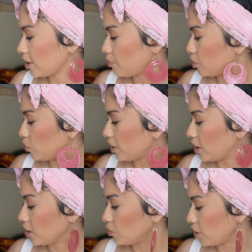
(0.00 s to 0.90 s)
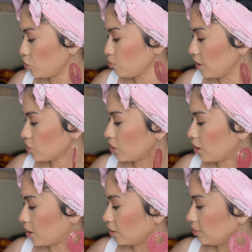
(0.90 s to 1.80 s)
I put way too much
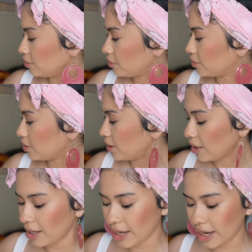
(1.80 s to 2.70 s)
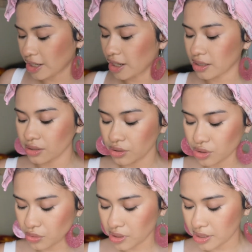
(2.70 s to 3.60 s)
on. I got a little
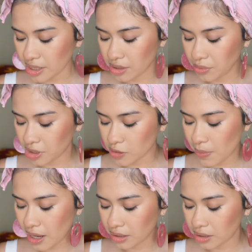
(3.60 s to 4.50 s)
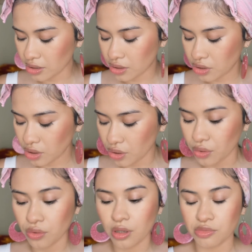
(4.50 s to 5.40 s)
too excited with this palette, so
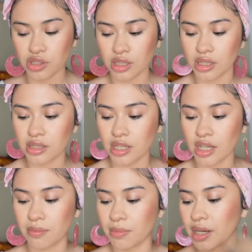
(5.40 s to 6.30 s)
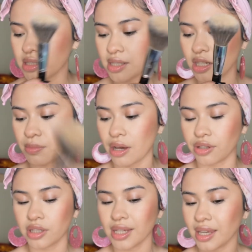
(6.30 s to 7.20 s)
I'm just gonna take my setting
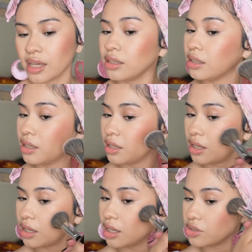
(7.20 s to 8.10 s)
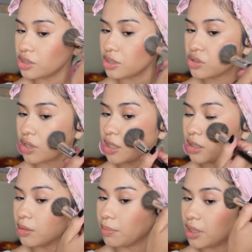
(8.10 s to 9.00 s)
powder again and just try
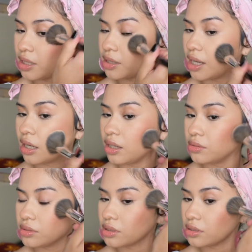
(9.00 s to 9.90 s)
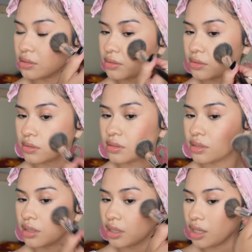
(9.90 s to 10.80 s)
to blend that out.
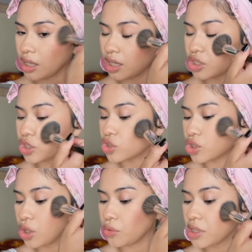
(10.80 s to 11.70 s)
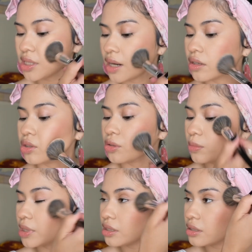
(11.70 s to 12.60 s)
And tone it down a little
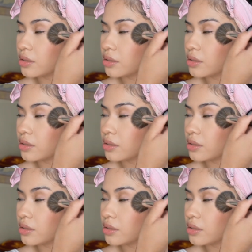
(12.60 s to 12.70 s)
bit.